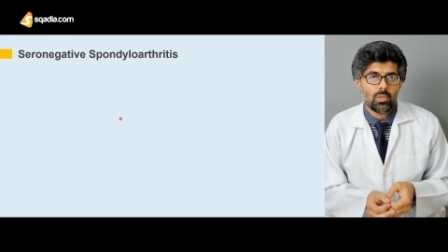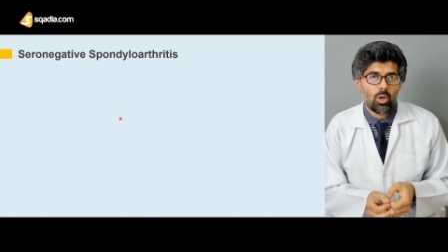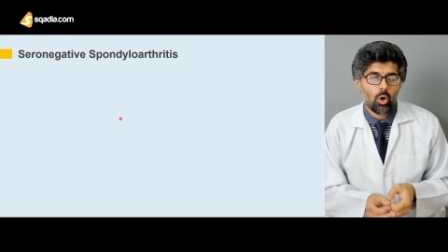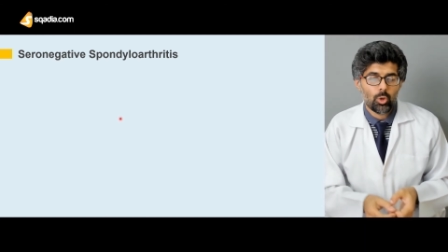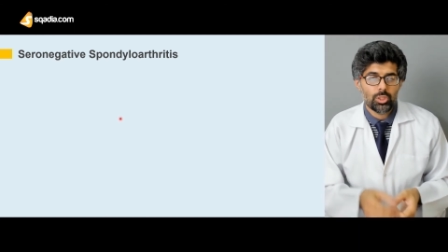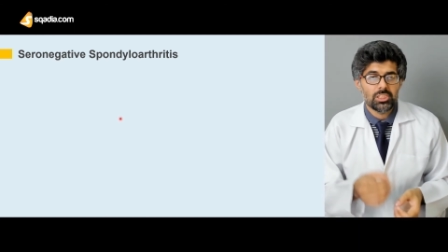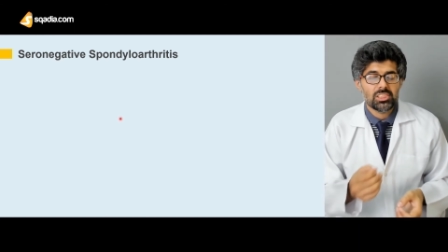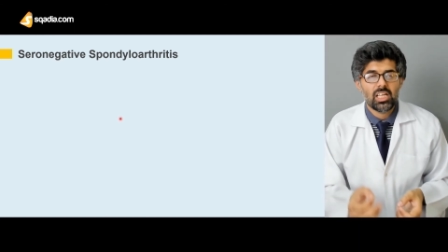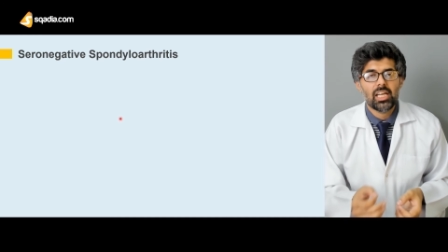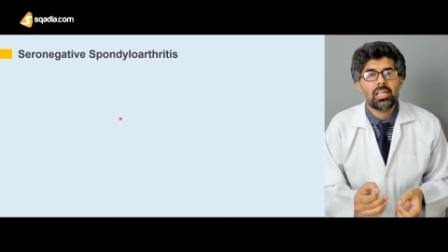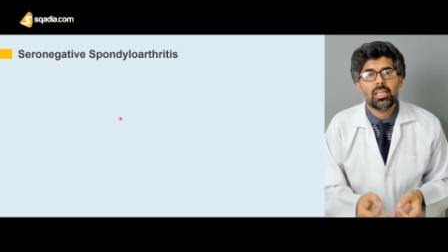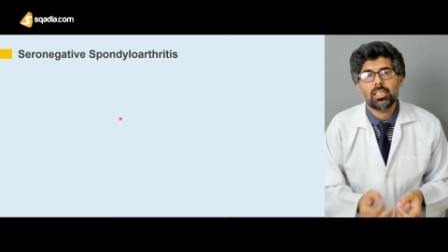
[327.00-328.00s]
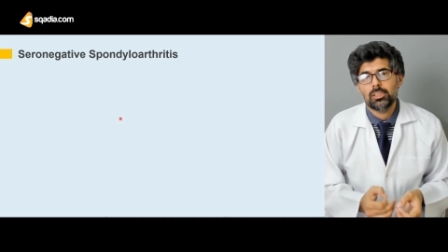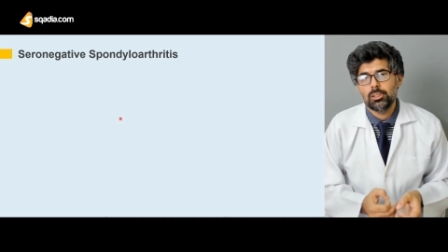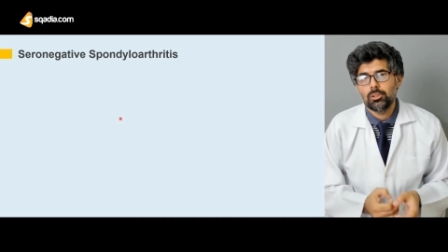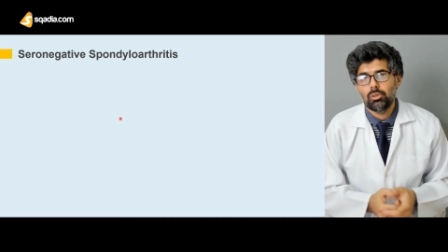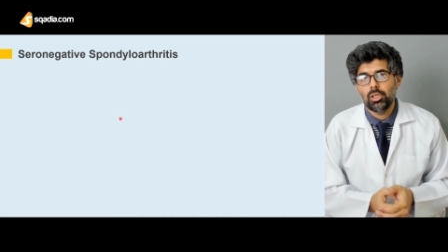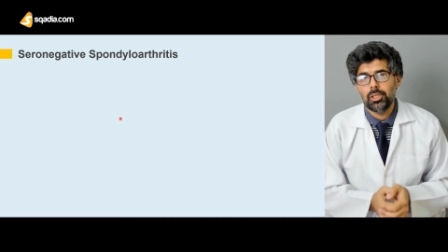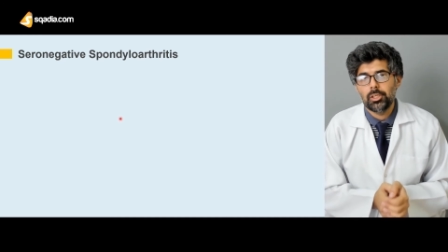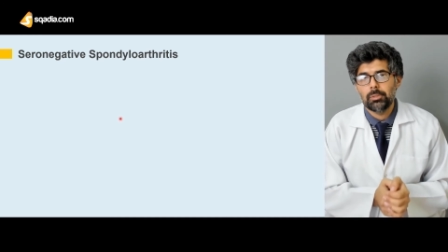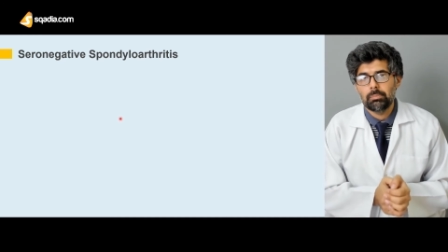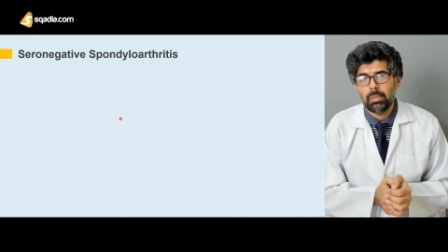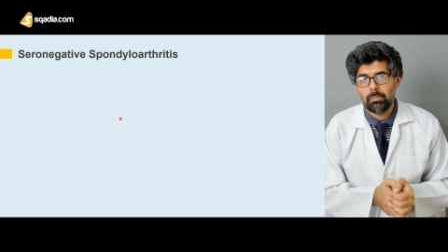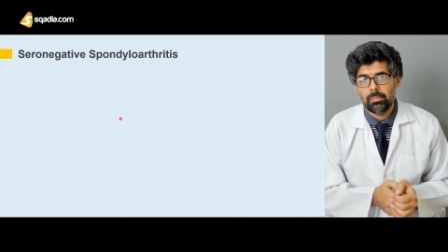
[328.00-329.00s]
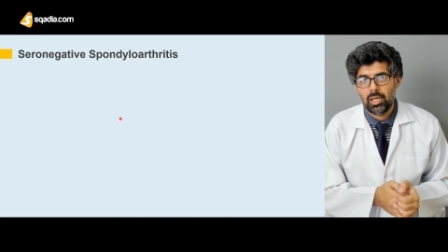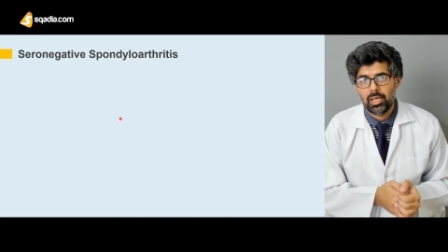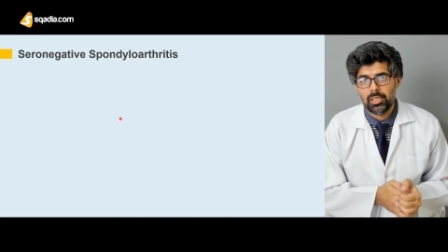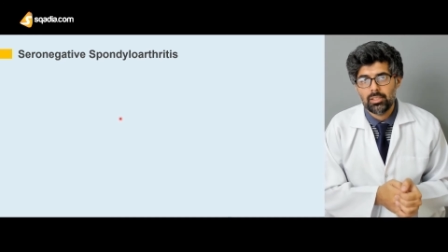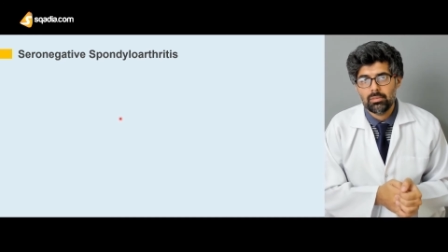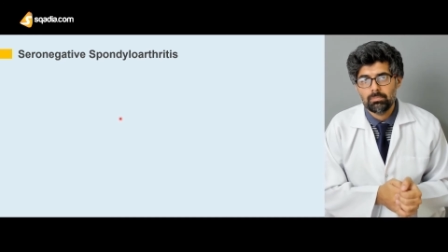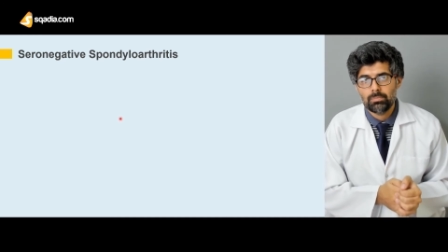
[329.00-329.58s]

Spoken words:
or the cyclic citrullinated peptide,